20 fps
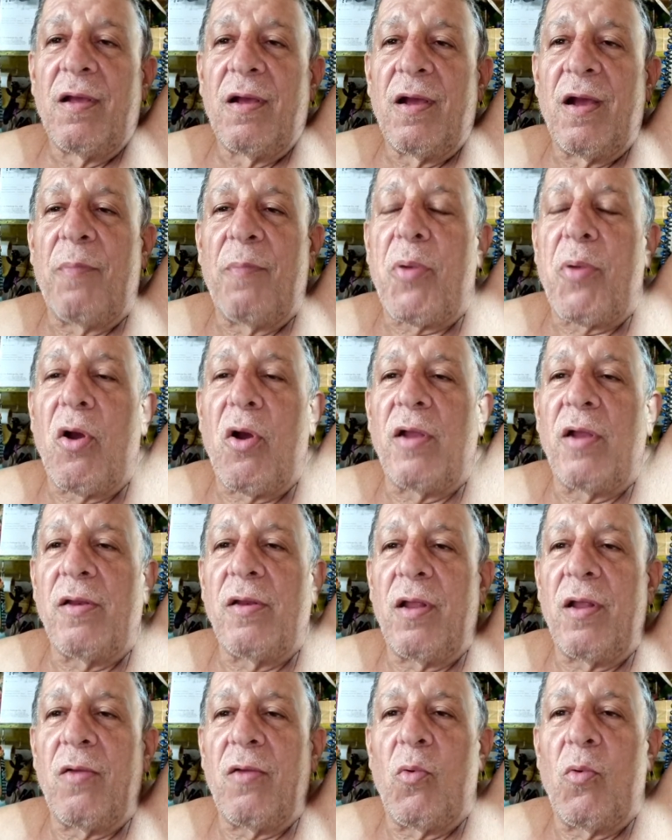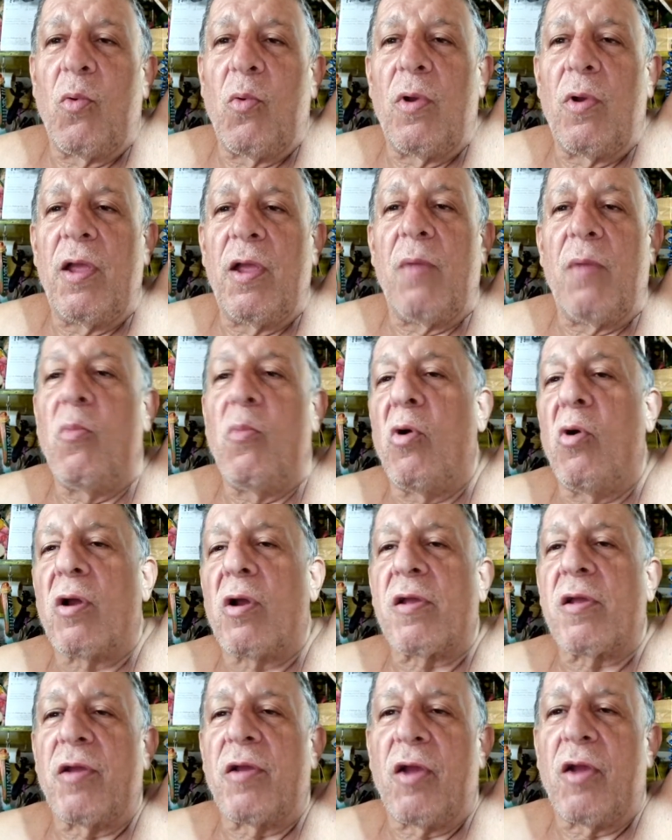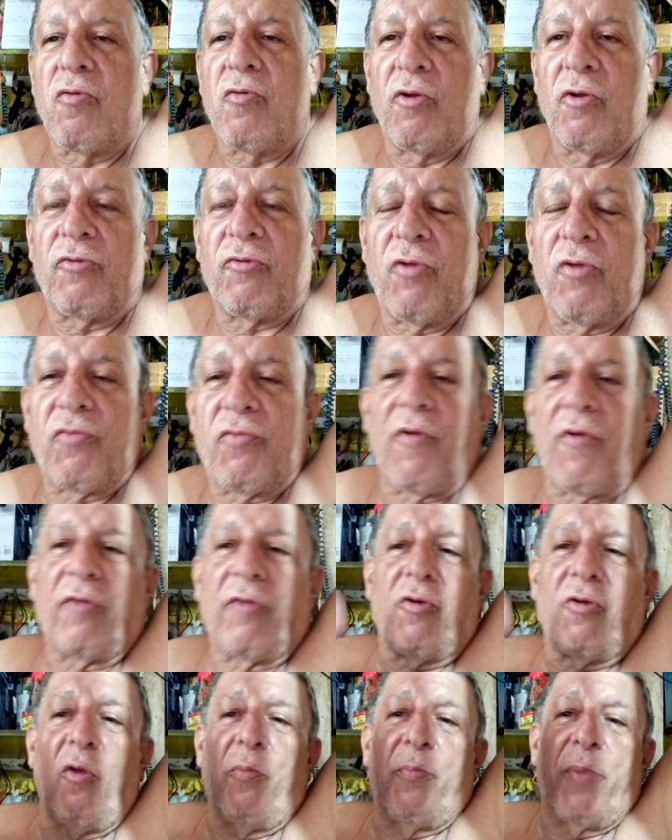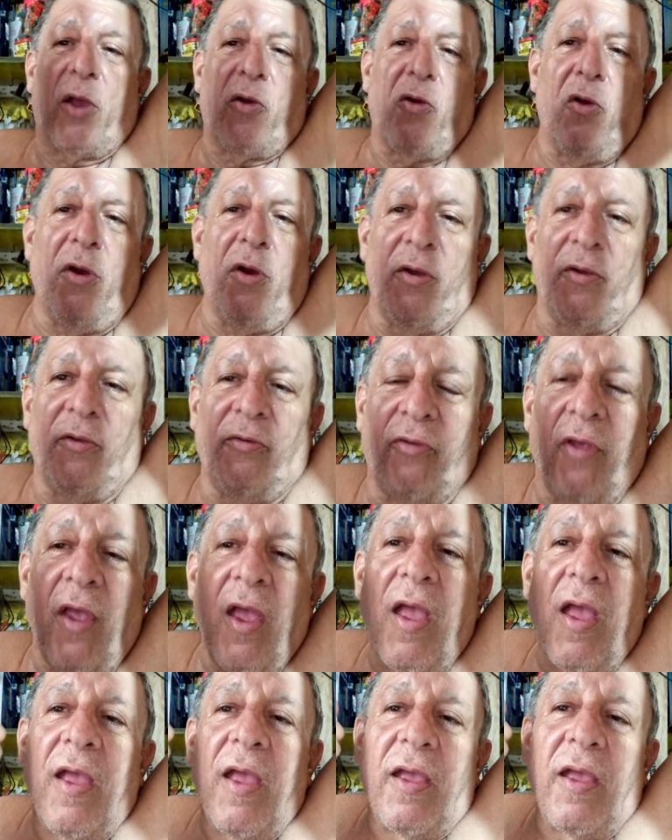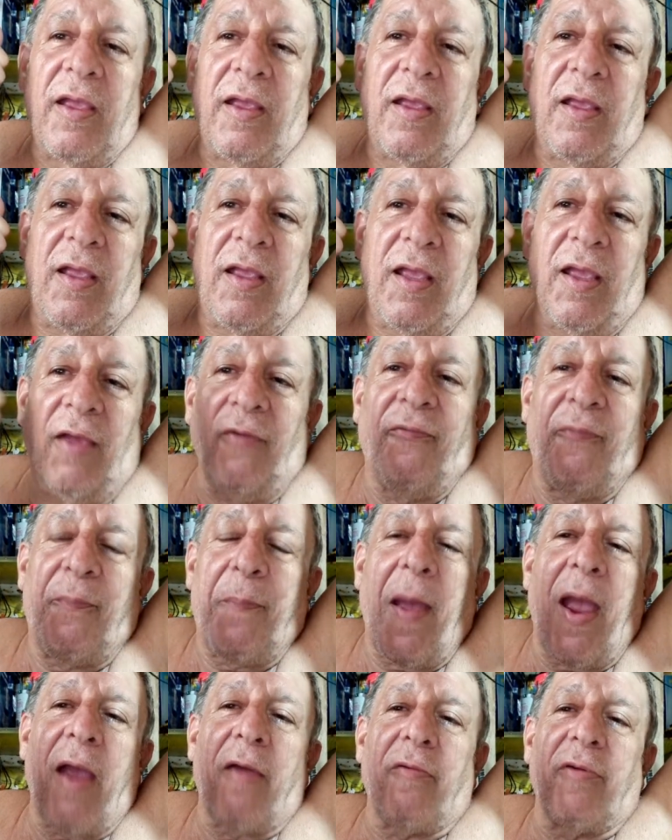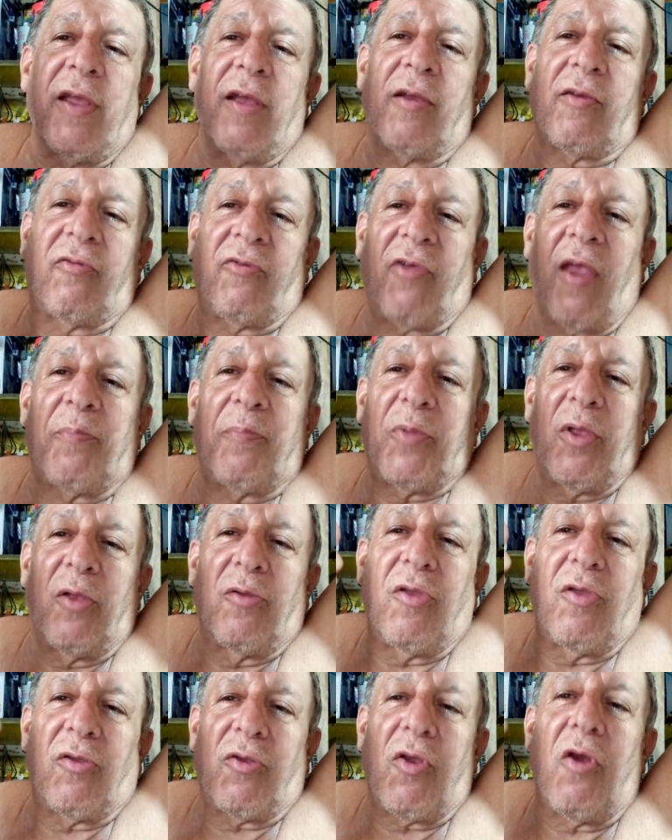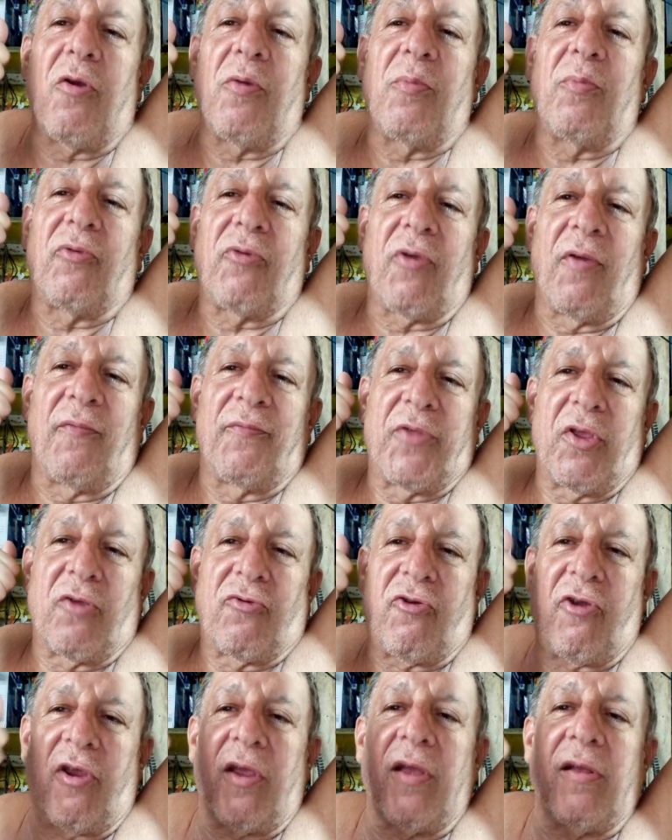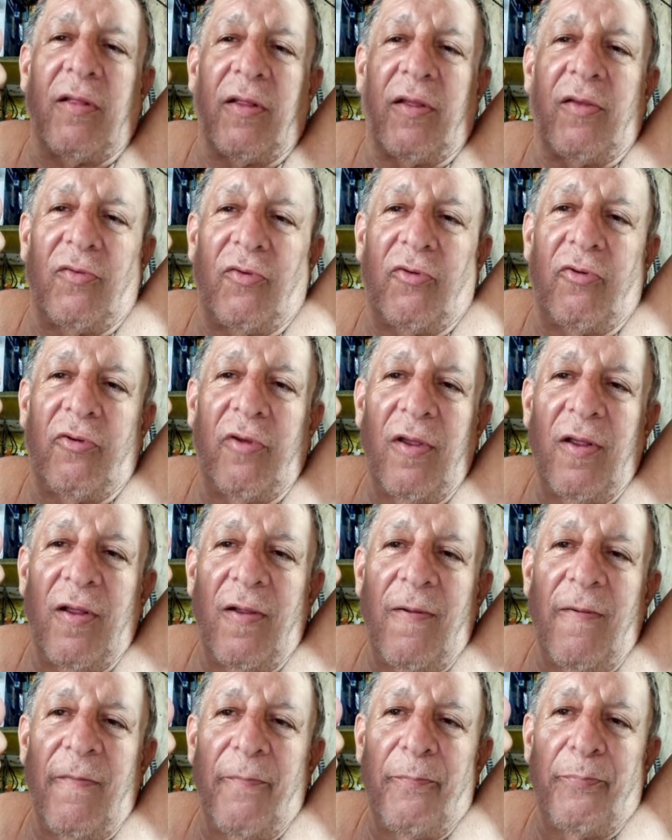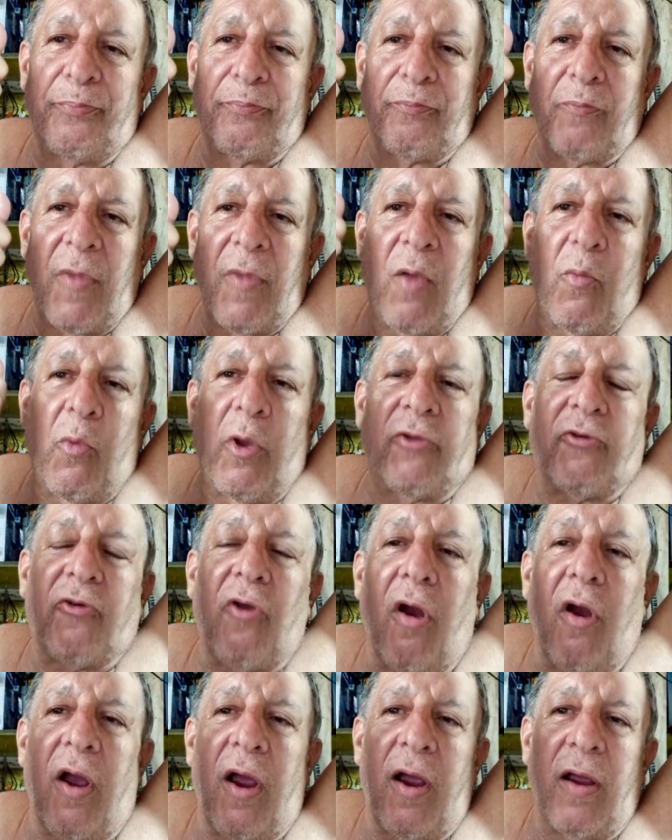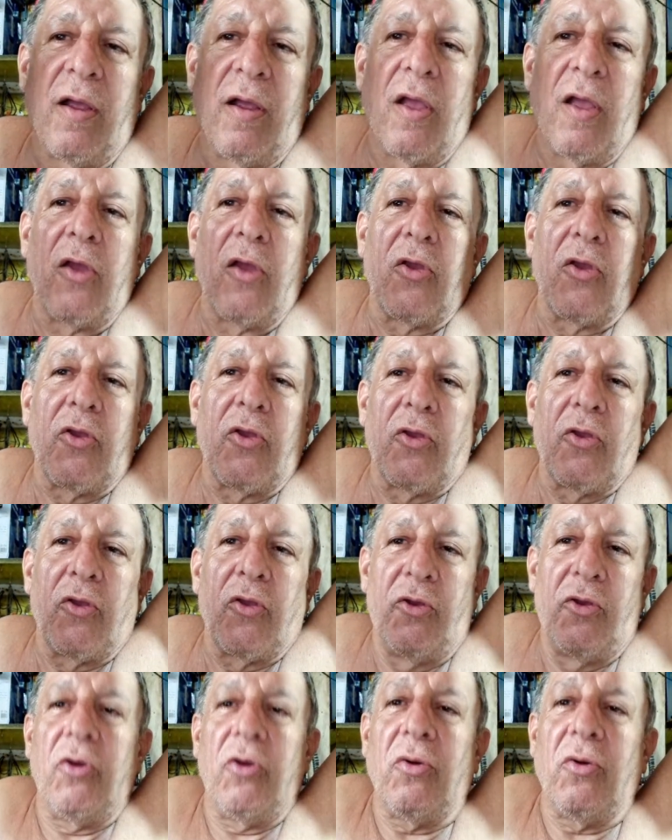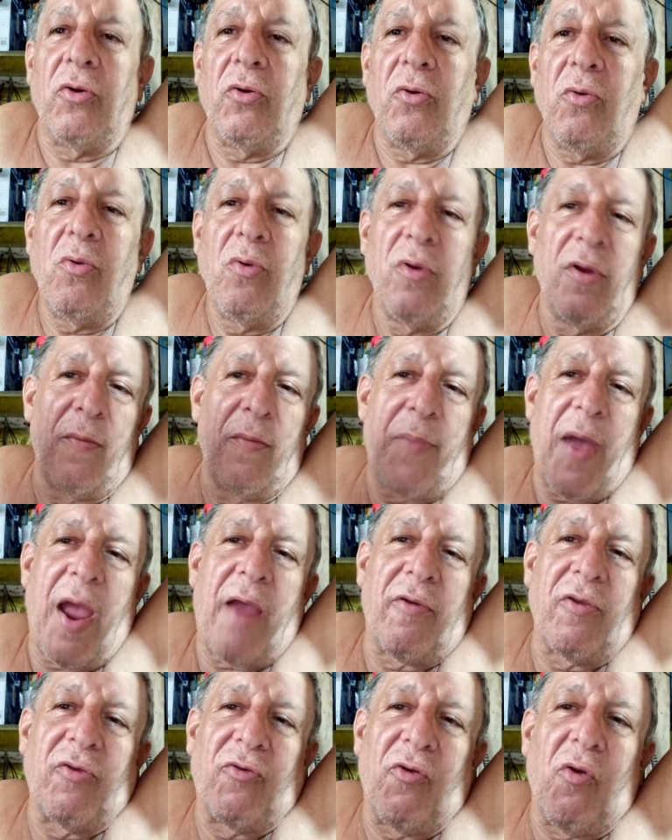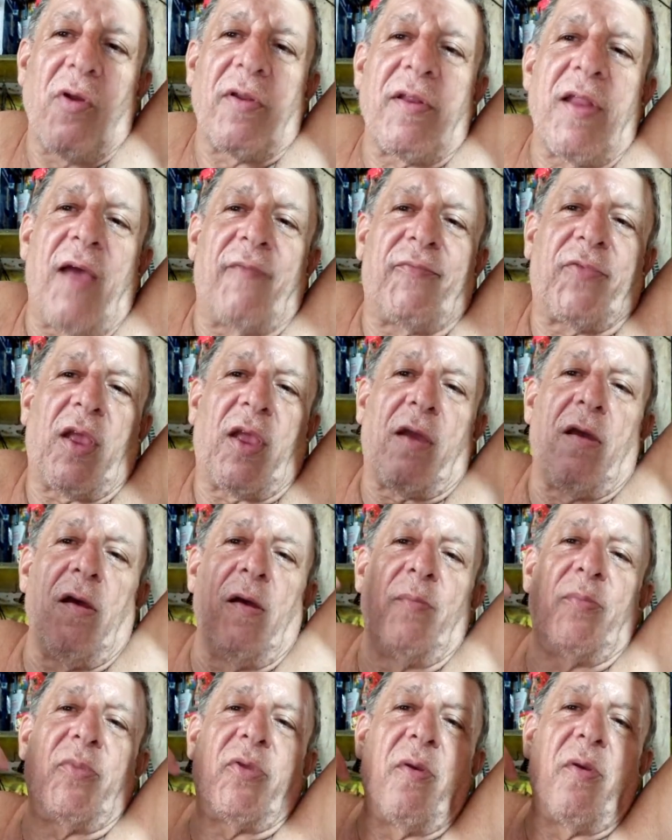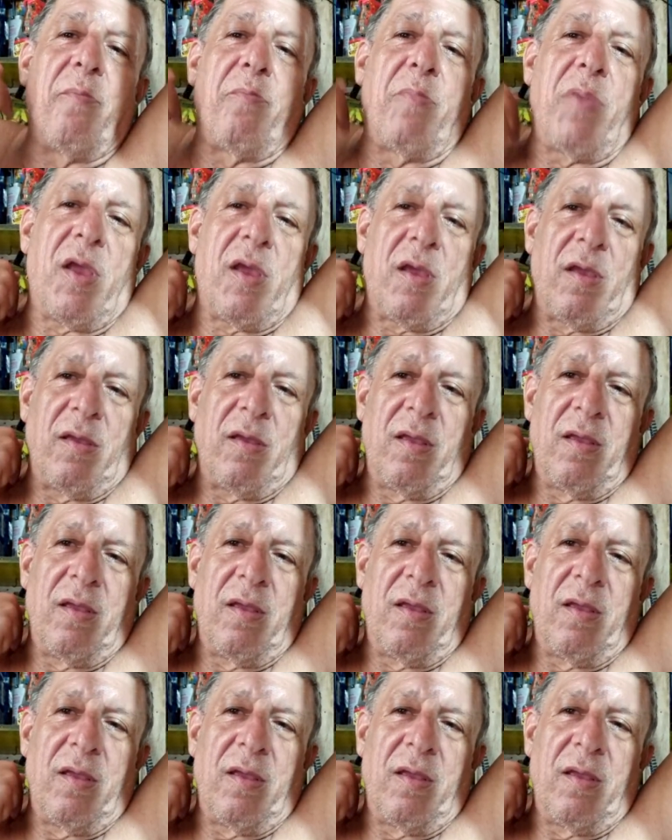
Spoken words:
upon him walking across the threshold, because if Barry accepted the terms of the challenge, which are, you, Barry Jordan, have to come to me.